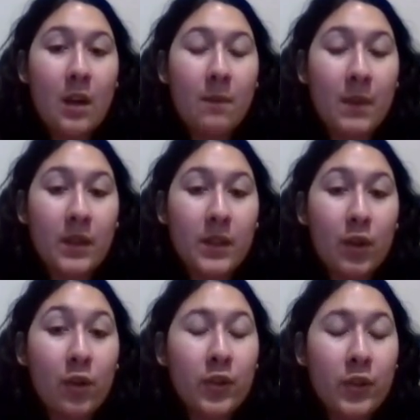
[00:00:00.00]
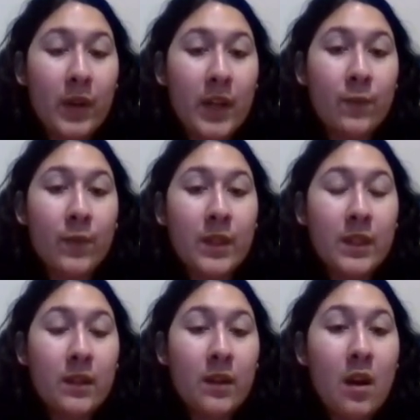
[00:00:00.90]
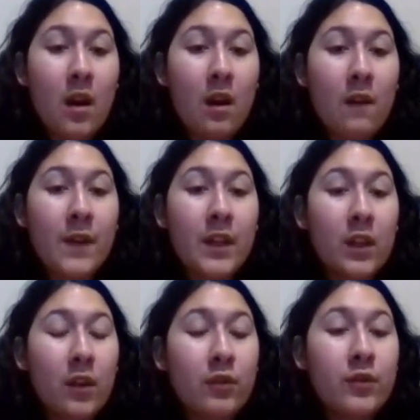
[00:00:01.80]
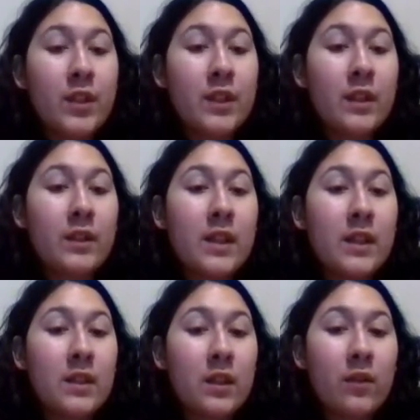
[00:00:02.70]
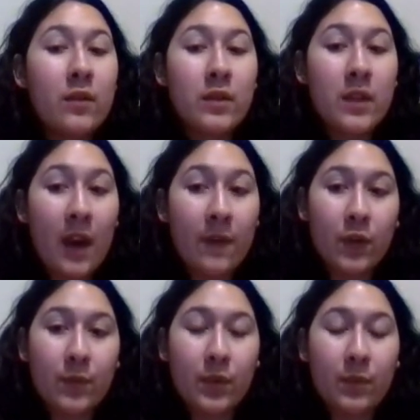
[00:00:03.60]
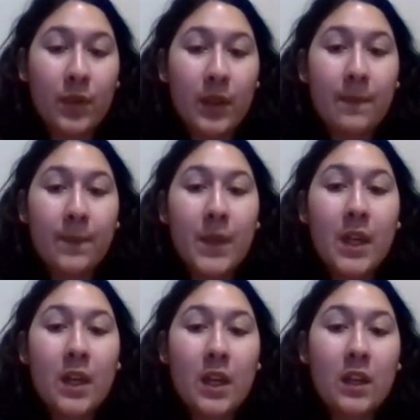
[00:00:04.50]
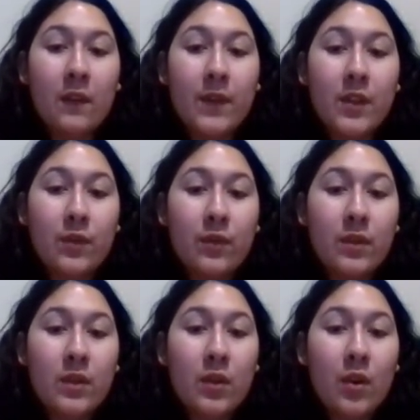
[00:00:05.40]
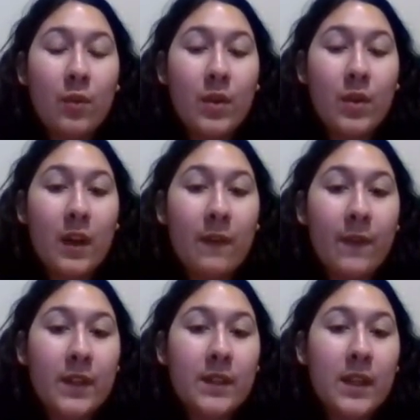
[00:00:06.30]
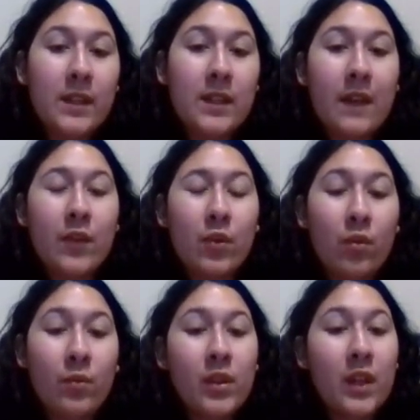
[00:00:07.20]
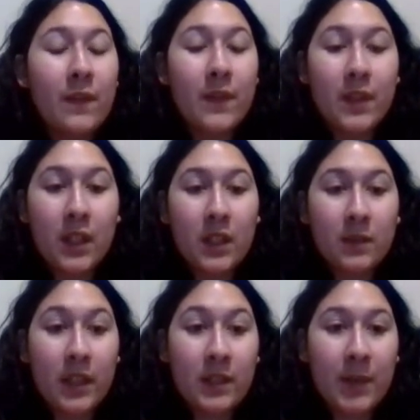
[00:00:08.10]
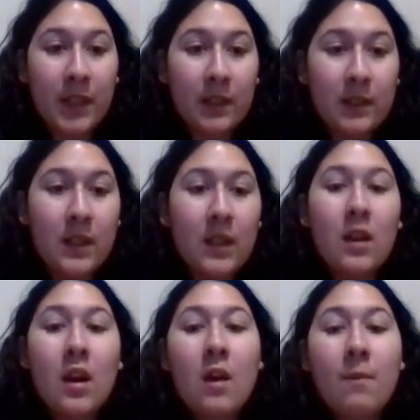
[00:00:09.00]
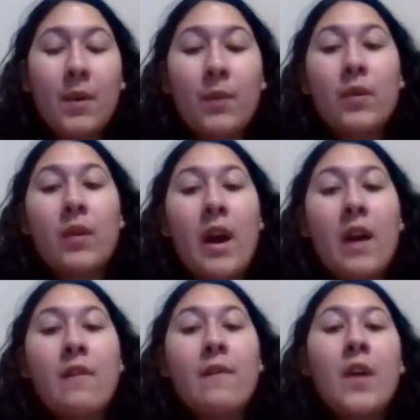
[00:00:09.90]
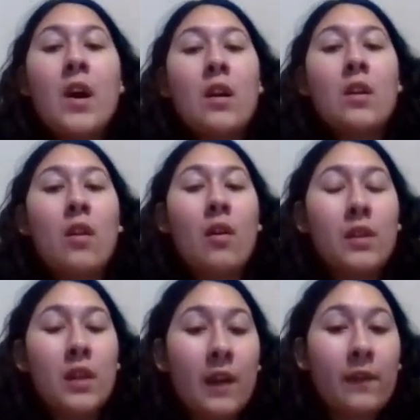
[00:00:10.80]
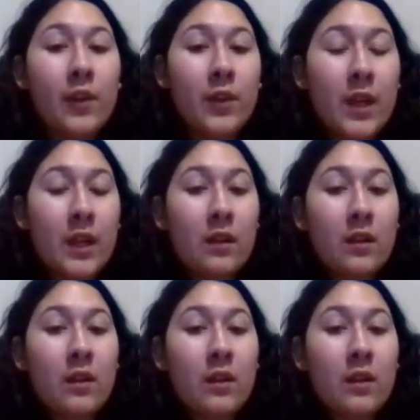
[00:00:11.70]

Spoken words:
Males are also at risk of enlarged testicles after puberty. Individuals with FXS have a normal life expectancy, but will have long life learning